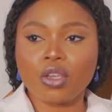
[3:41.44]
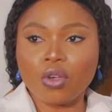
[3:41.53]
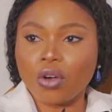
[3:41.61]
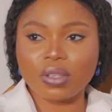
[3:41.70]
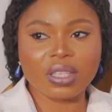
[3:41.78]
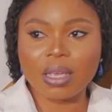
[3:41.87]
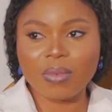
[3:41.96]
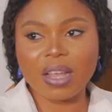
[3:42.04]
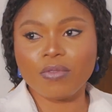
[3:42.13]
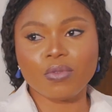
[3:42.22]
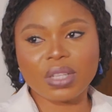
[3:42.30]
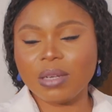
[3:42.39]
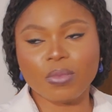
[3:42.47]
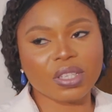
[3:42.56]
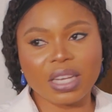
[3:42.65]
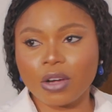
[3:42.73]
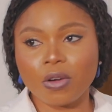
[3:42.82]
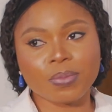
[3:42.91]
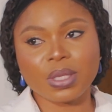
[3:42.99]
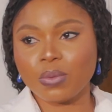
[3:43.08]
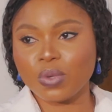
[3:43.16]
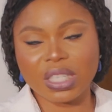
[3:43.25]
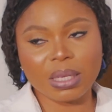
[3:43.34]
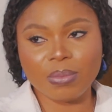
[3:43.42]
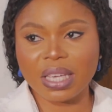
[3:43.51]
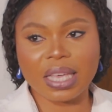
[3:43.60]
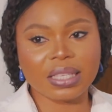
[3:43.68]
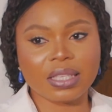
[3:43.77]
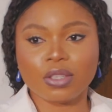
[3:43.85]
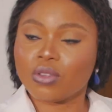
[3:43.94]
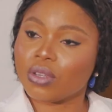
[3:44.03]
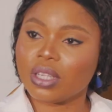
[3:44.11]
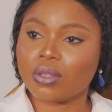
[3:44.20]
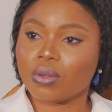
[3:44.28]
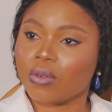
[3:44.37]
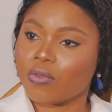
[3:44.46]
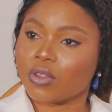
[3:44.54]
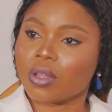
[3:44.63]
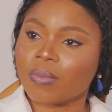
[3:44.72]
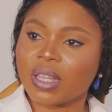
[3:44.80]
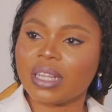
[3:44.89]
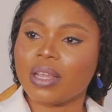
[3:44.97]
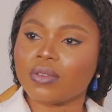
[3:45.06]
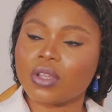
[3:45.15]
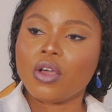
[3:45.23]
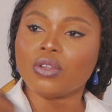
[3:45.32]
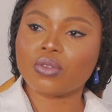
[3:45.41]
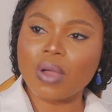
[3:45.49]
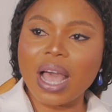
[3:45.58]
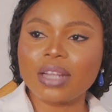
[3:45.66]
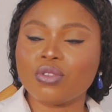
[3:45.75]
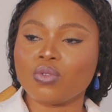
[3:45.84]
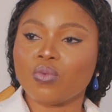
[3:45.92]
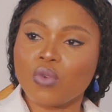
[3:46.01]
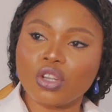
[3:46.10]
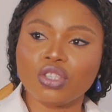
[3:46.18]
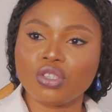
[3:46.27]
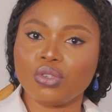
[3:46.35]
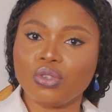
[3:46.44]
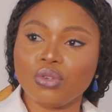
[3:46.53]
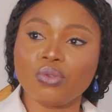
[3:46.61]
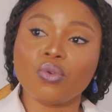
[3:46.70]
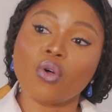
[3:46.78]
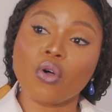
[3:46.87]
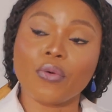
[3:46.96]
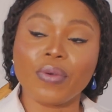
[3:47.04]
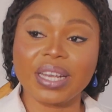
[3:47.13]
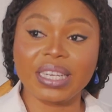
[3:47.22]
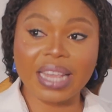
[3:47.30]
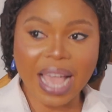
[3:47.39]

you're on the same level with anybody that comes in with a BSc. So you need to look for something else to add to what you already